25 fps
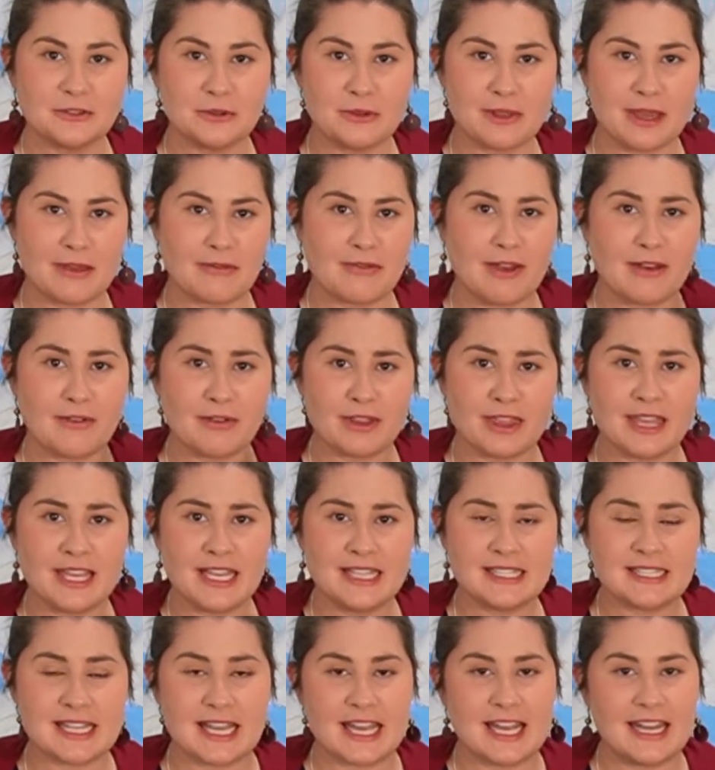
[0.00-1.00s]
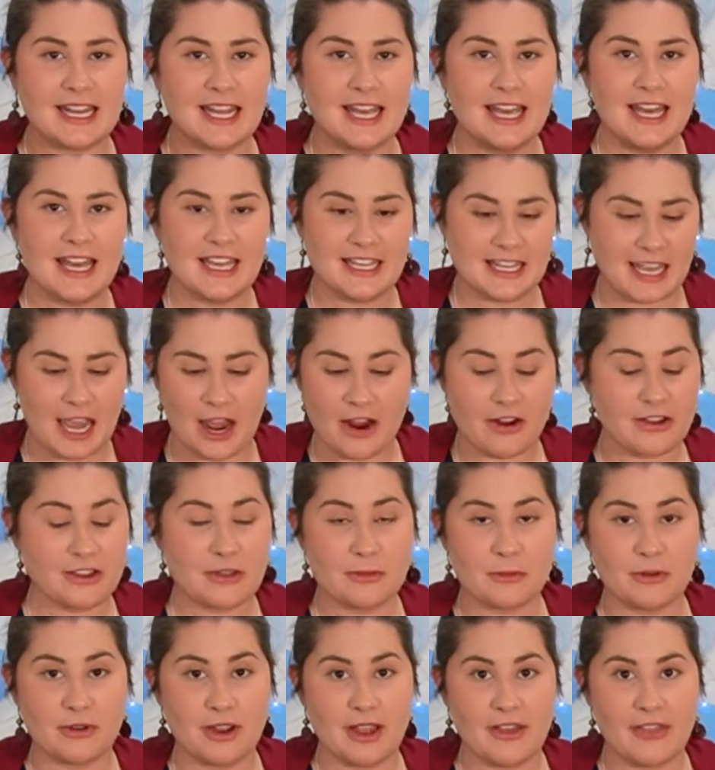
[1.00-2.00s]
their favourite things and carry
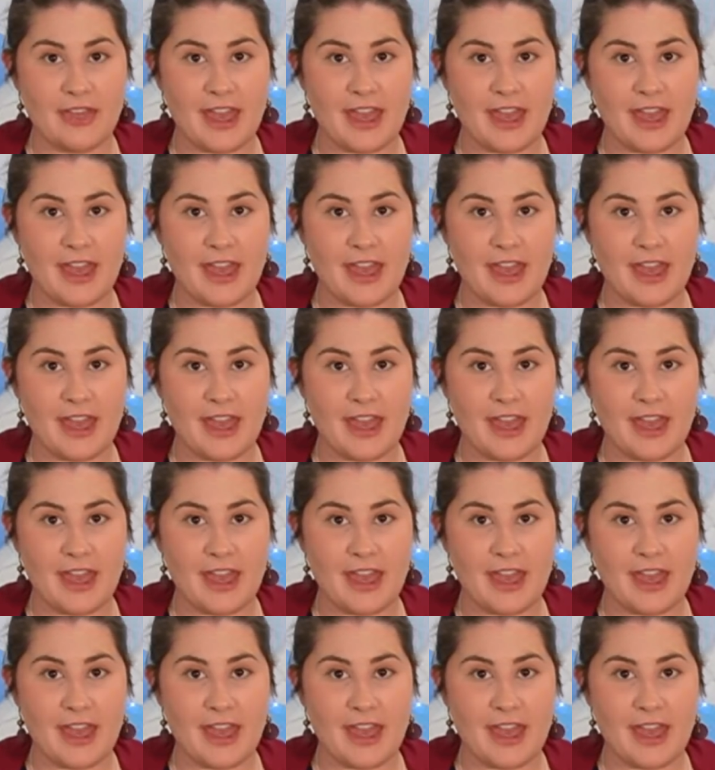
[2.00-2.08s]
them around the